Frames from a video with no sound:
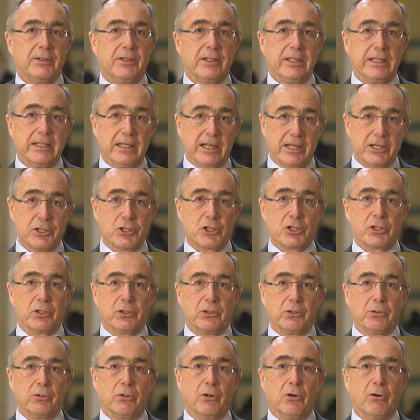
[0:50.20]
the
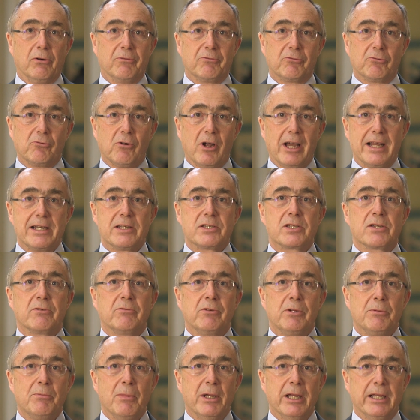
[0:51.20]
issue of right to
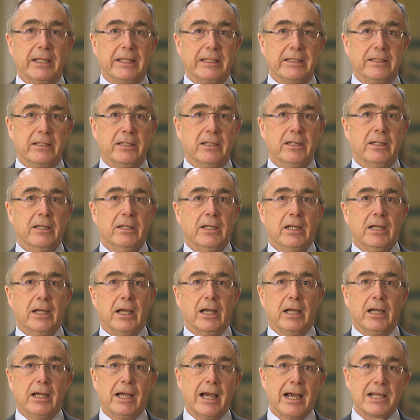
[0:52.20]
remain
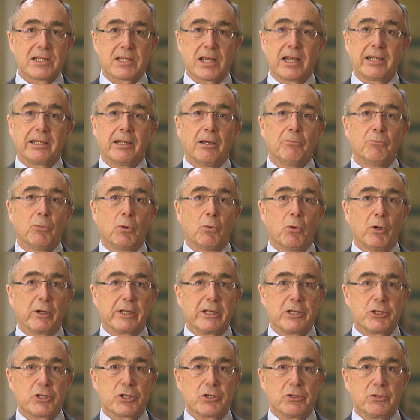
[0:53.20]
as our number
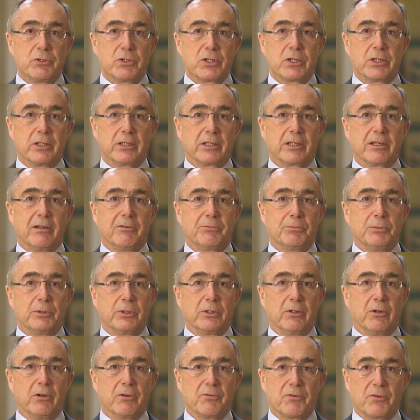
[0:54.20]
one issue to the
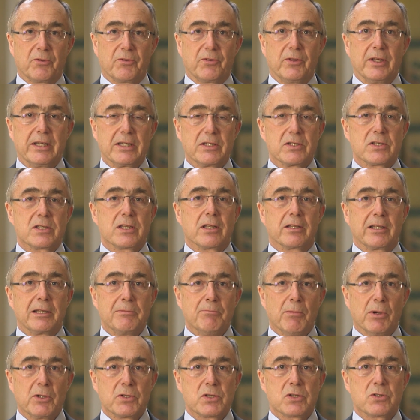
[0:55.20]
government of things that they
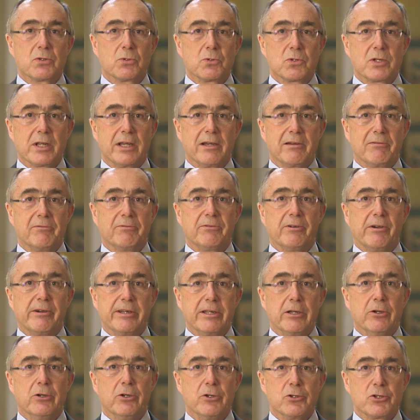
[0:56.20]
must sort out
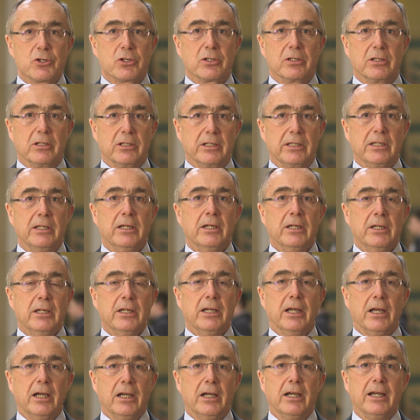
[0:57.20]
very urgently
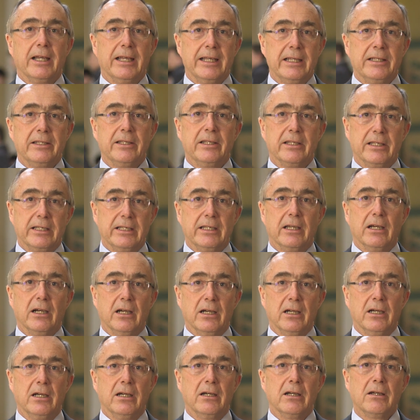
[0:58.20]
in the
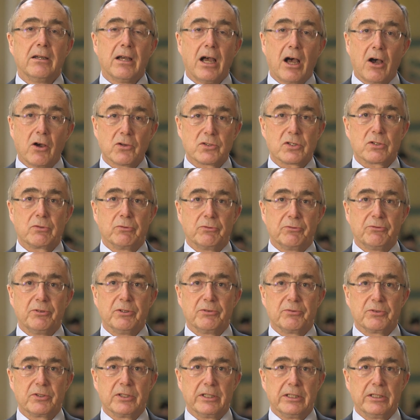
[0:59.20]
Article
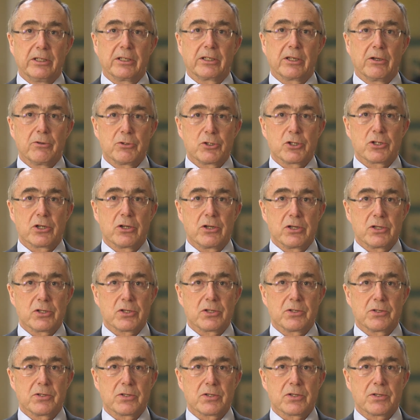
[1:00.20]
50
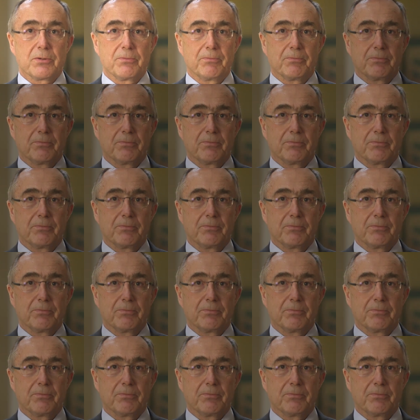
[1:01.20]
negotiations.